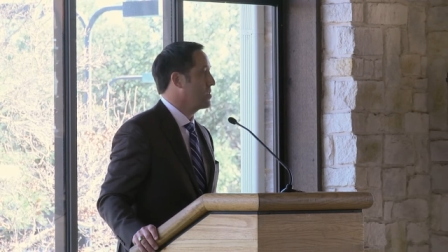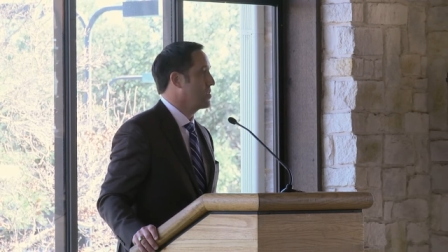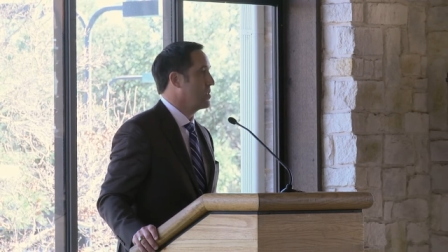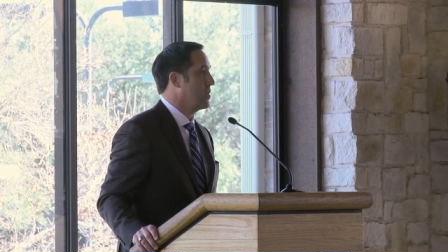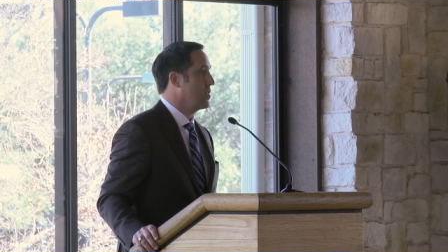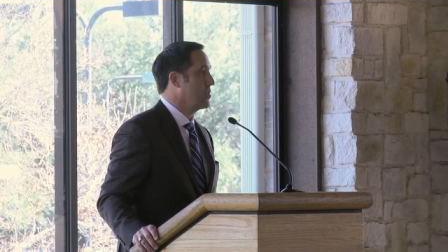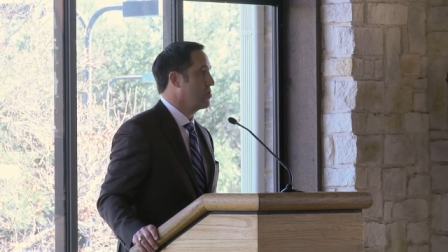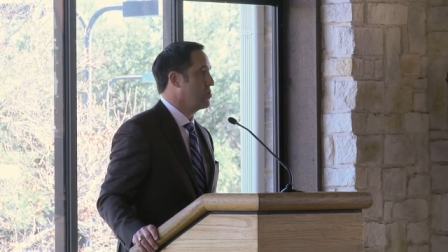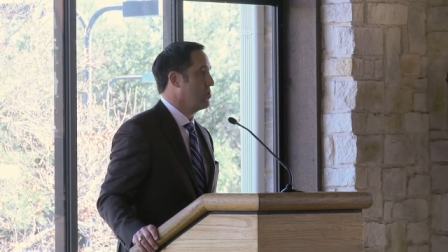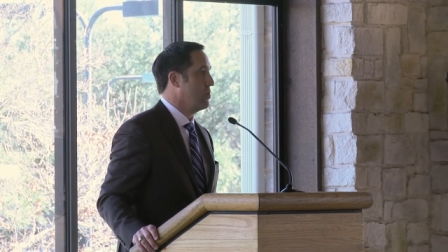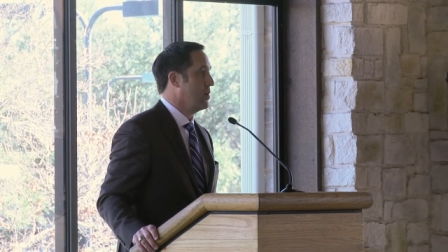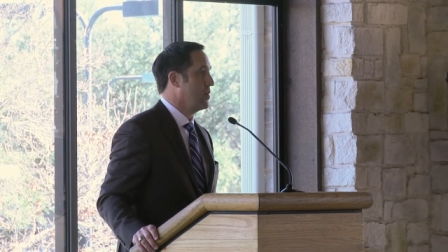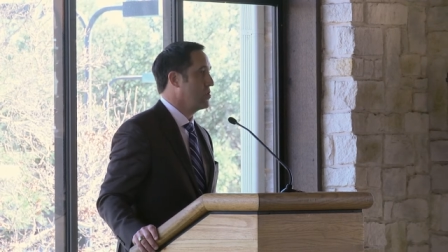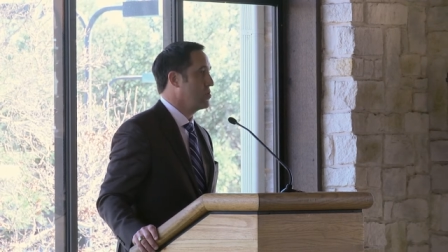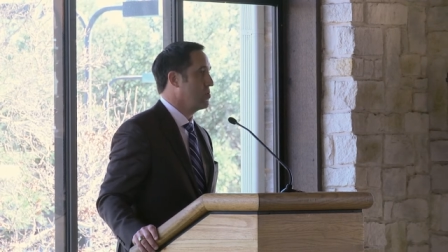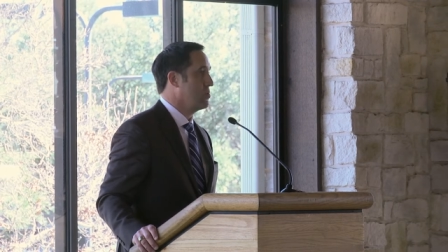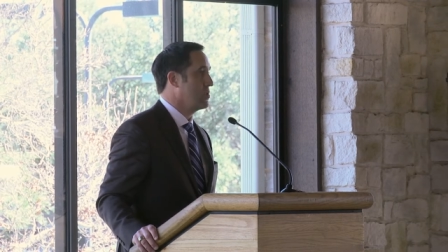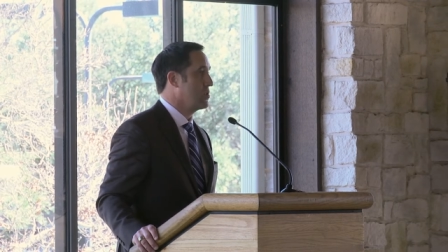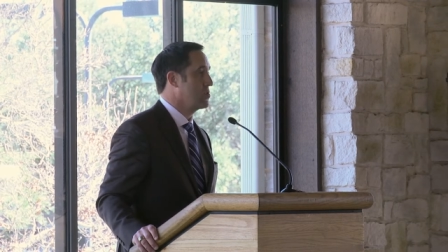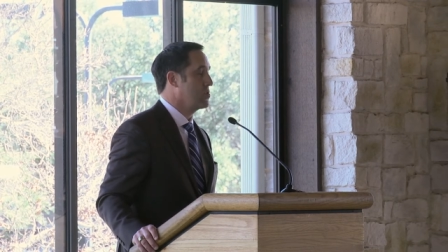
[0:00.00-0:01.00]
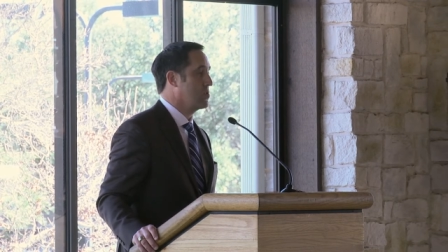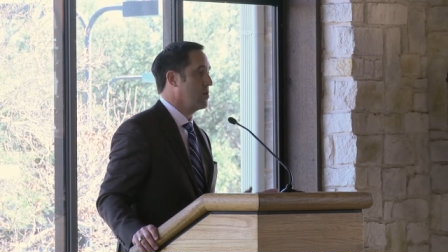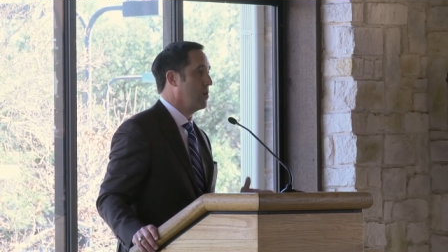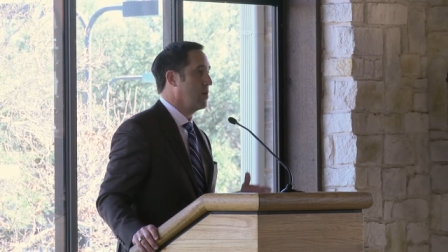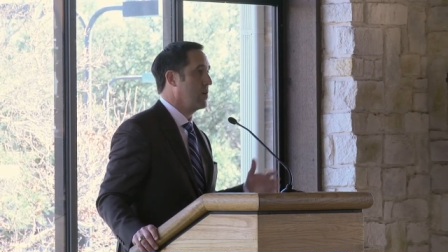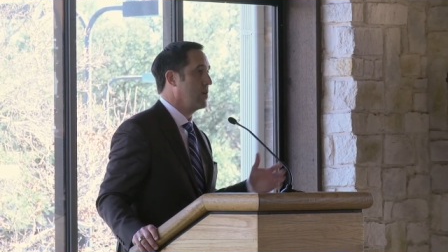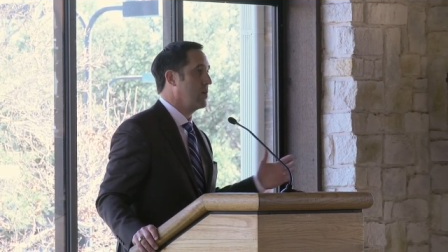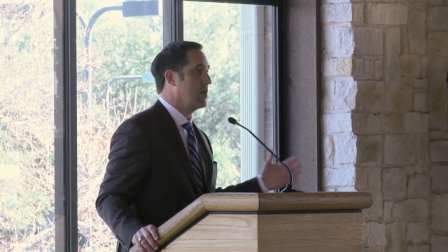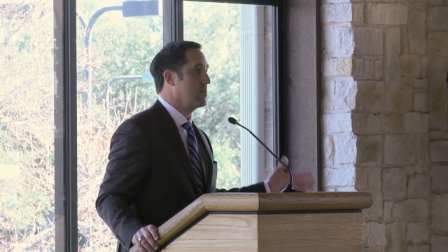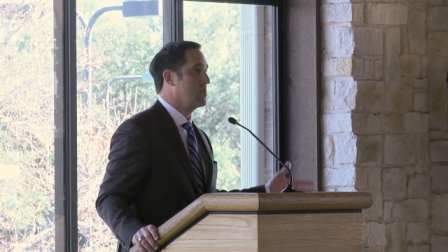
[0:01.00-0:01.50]
state treasury
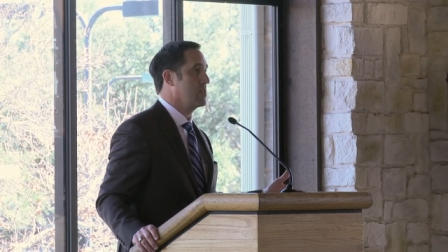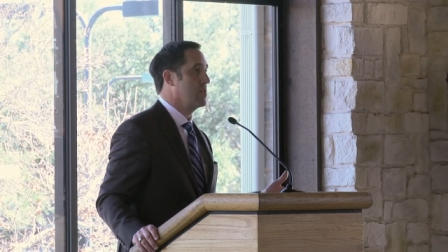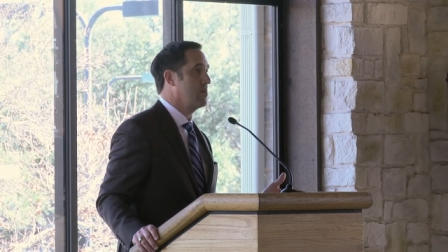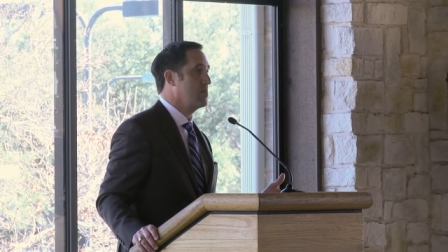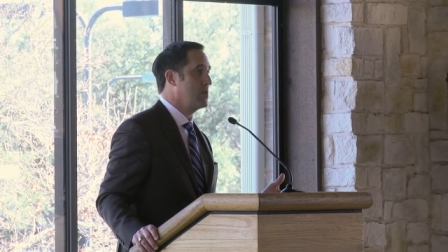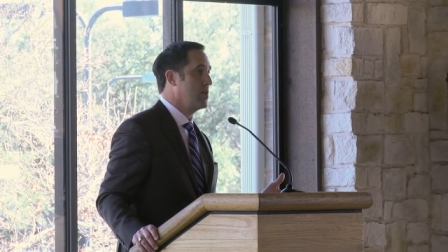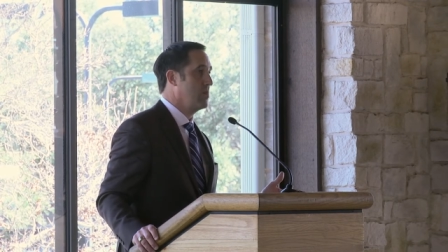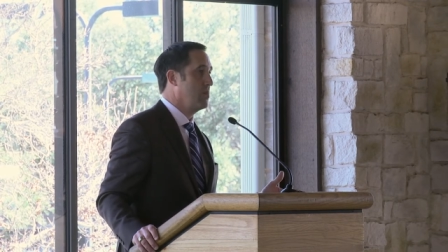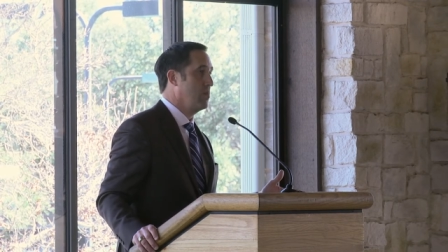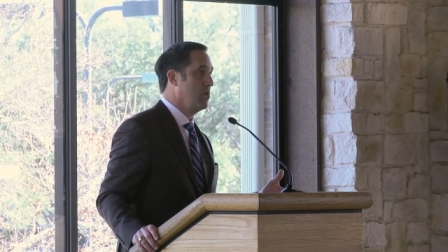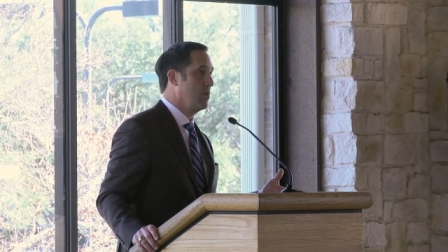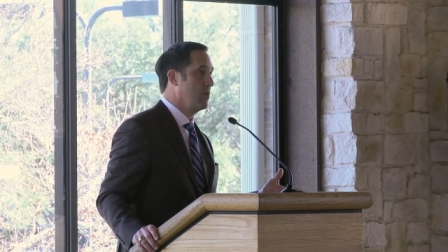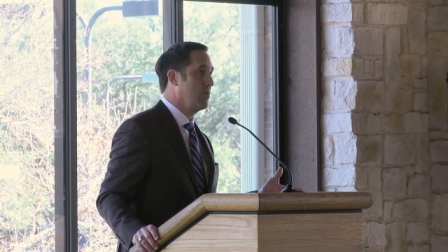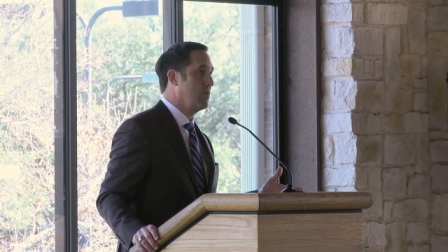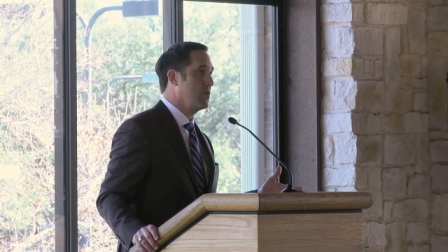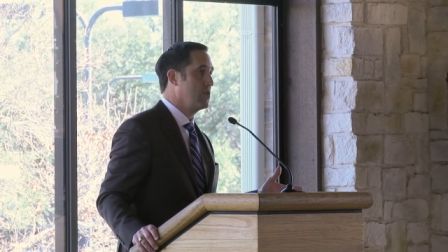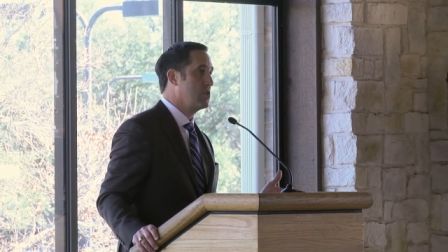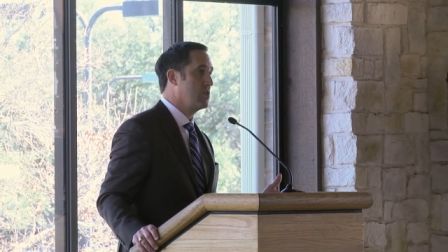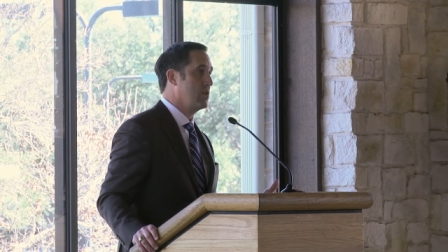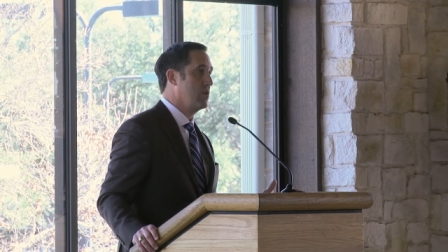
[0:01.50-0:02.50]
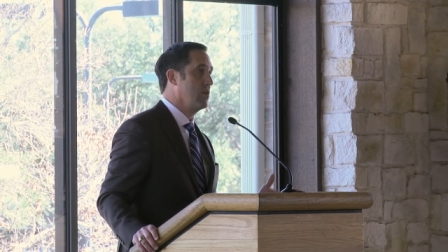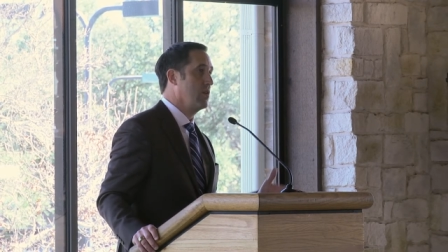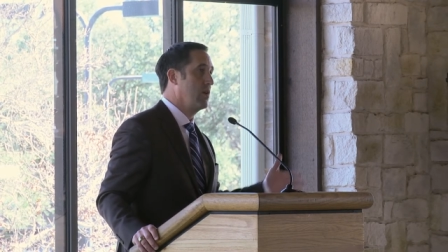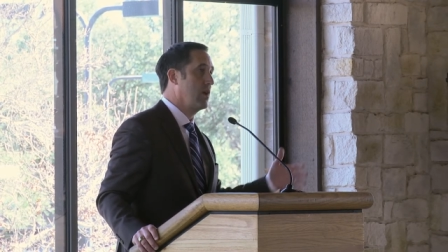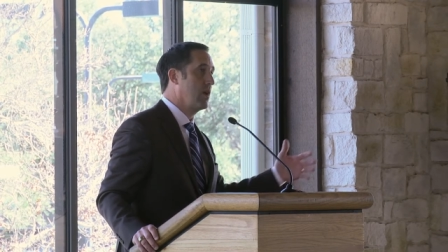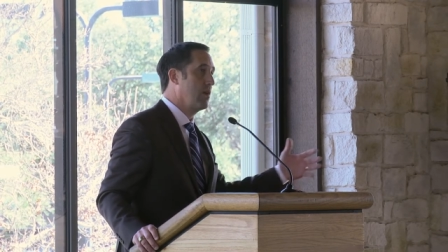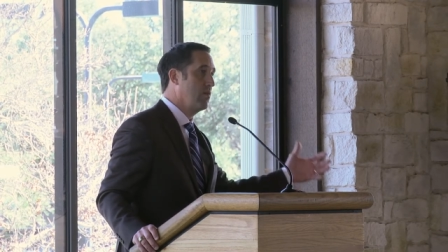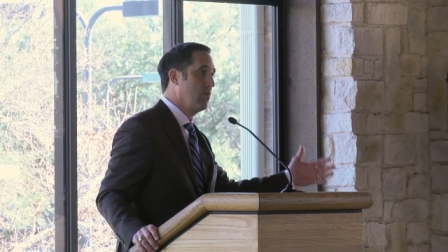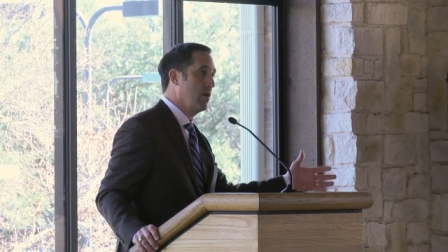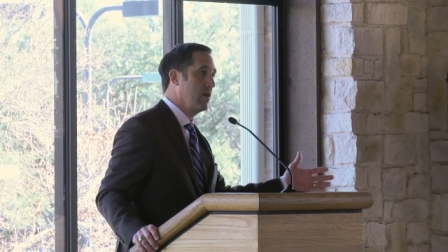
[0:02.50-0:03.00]
starting in September of this year
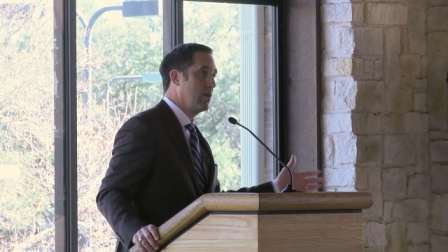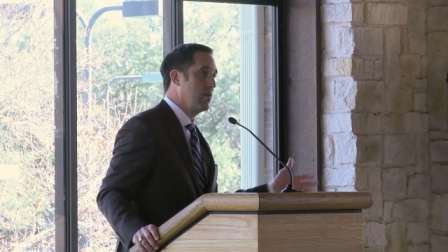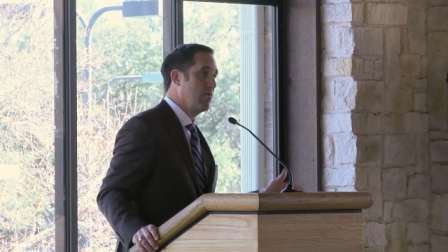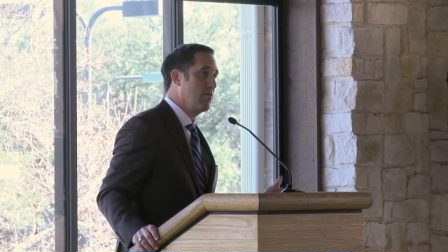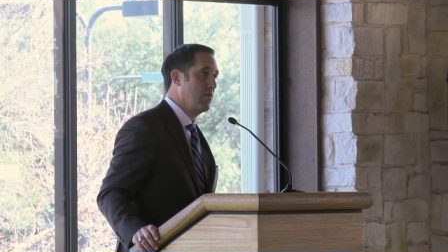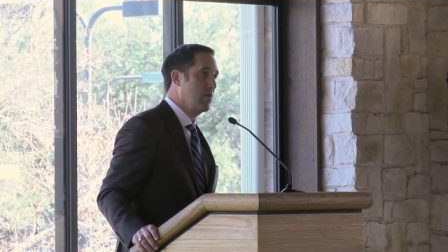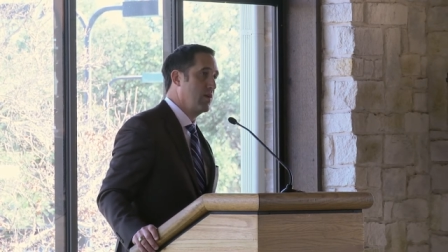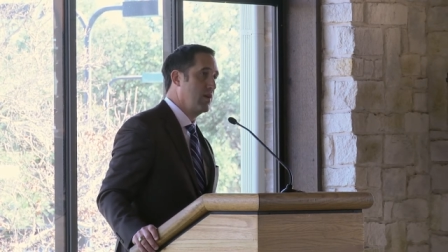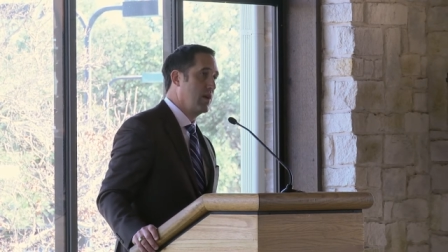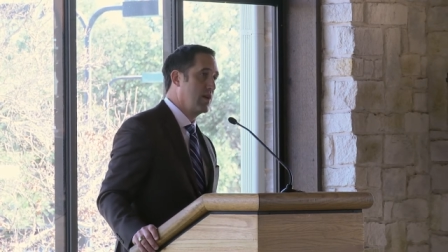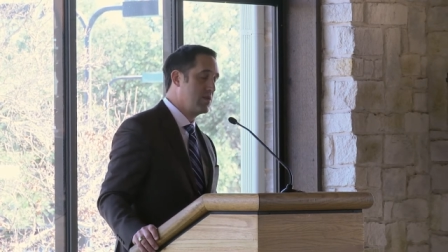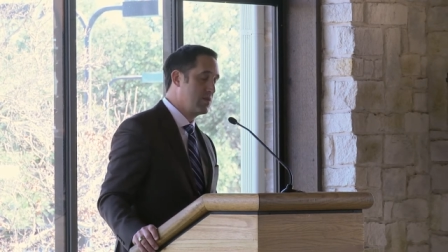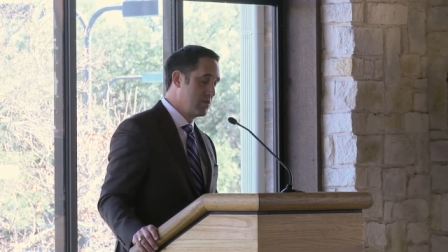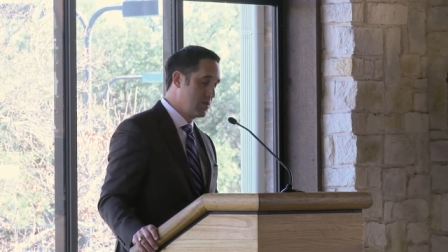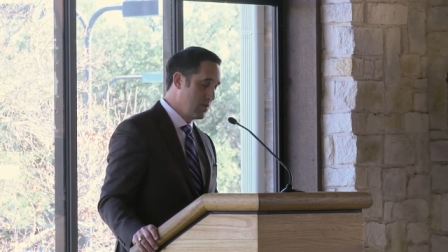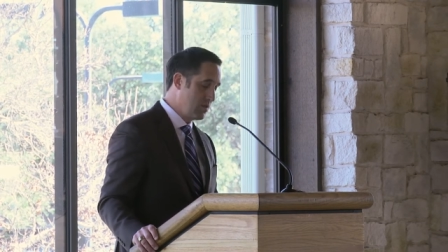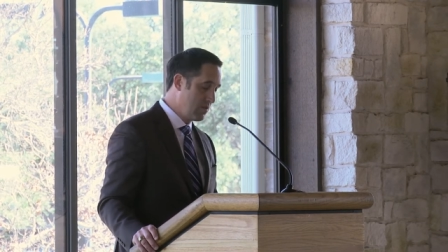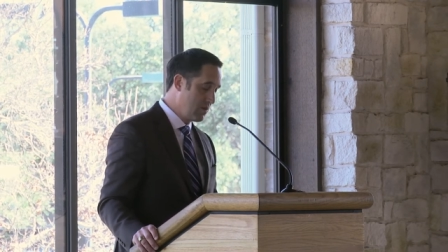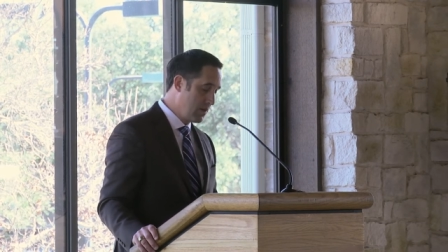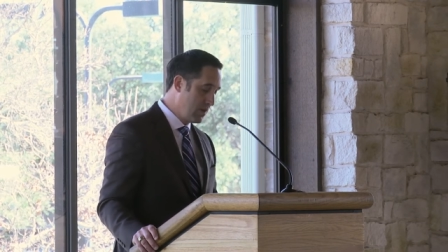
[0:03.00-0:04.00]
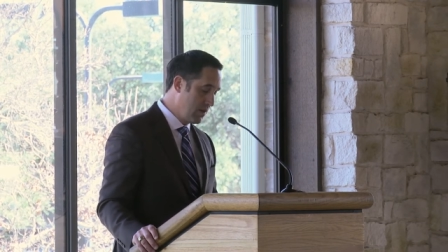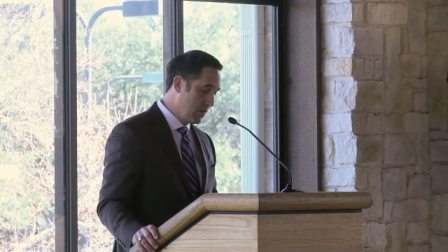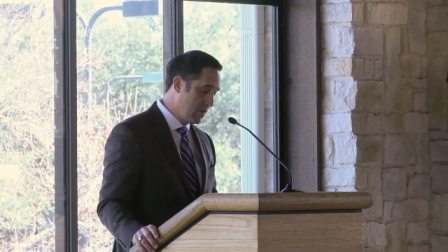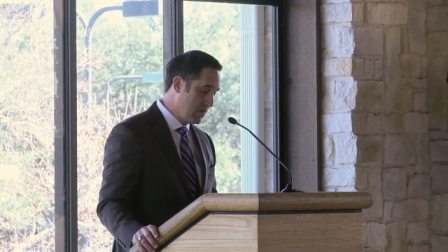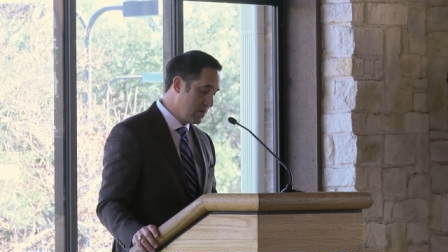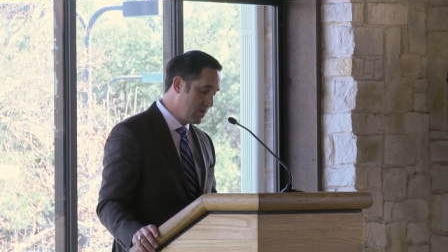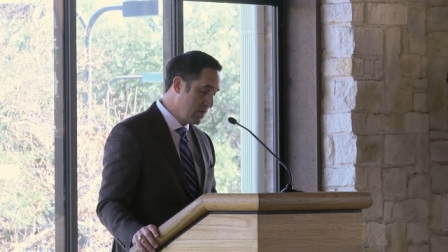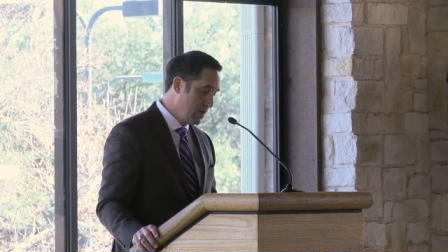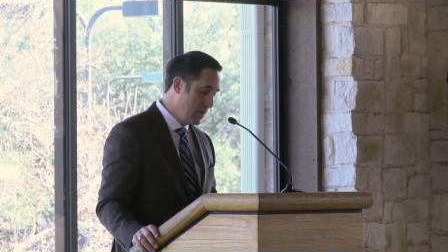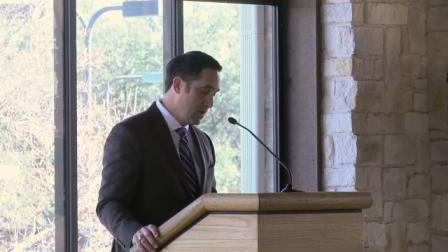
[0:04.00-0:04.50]
and running for the next two
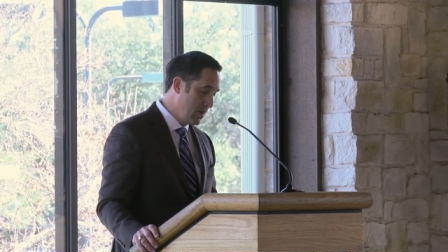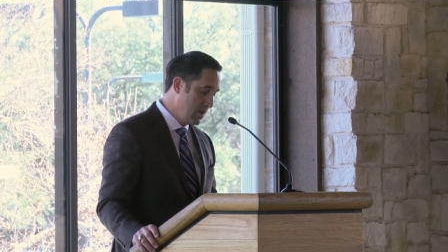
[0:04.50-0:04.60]
years.